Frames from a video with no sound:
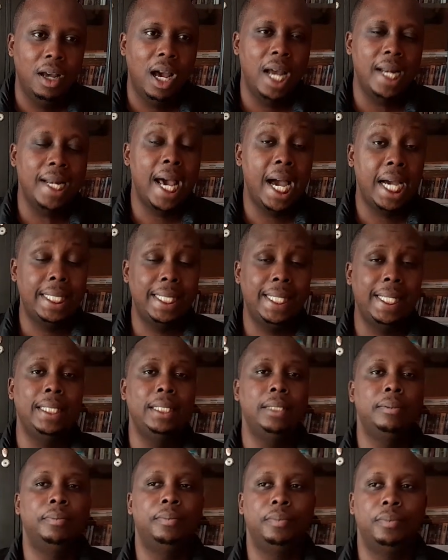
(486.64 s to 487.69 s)
and acting.
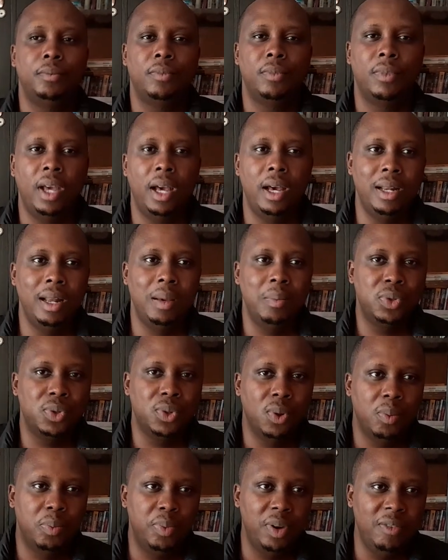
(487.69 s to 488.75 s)
And I'm
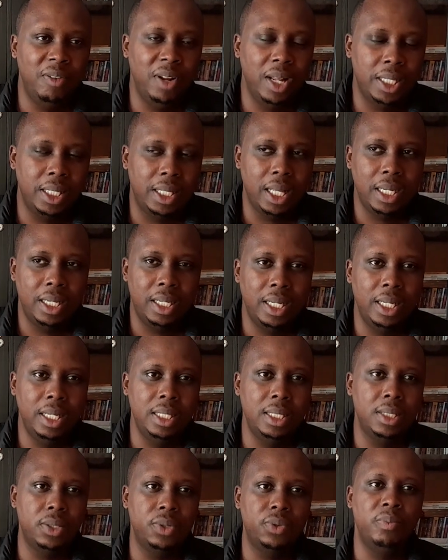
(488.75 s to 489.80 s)
so privileged that
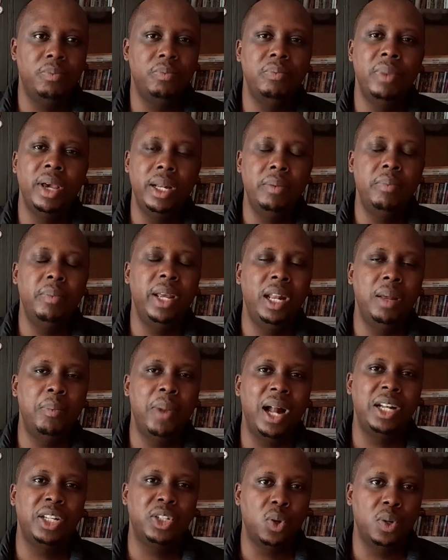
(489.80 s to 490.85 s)
he's made many
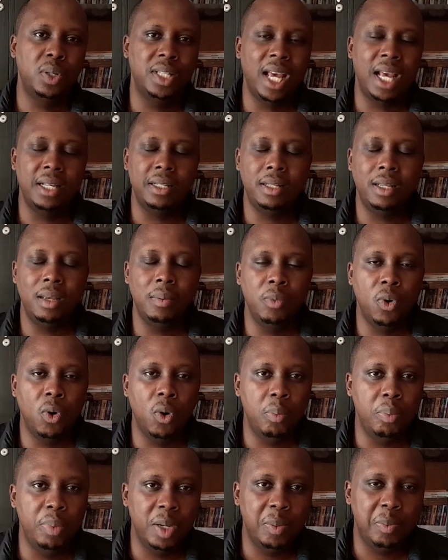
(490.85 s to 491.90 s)
milestones. I see him go
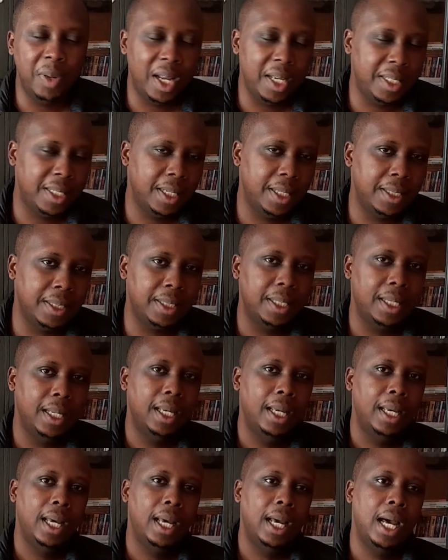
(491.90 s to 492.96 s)
big places.
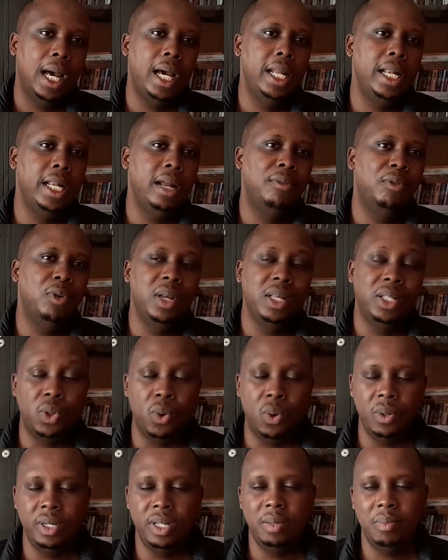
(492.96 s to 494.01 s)
And I've always
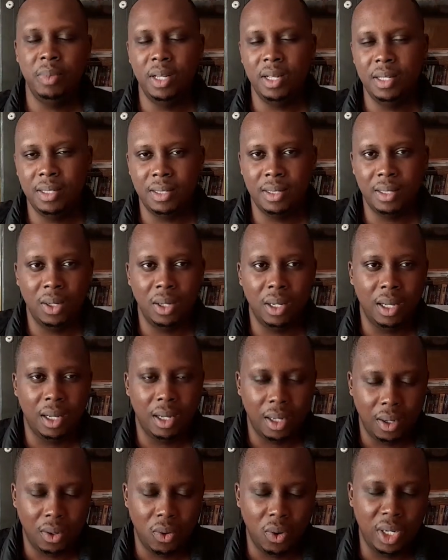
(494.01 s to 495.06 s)
told him he's
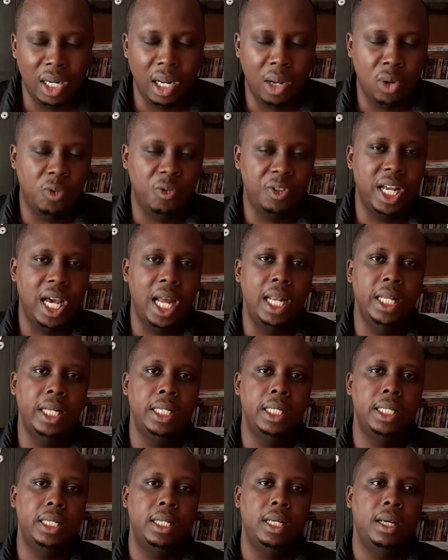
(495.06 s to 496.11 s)
got a lot of
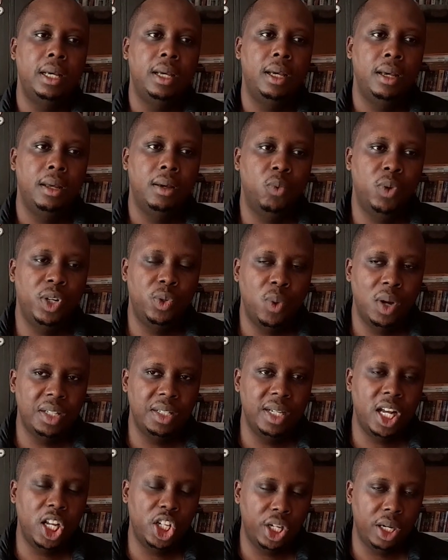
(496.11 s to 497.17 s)
talent, which was
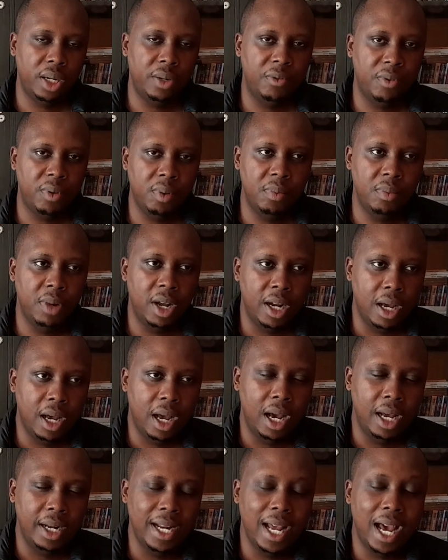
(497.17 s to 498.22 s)
nurtured from
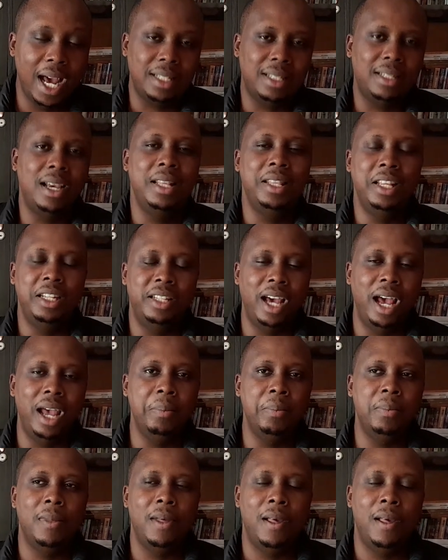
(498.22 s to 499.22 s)
NAS at the time.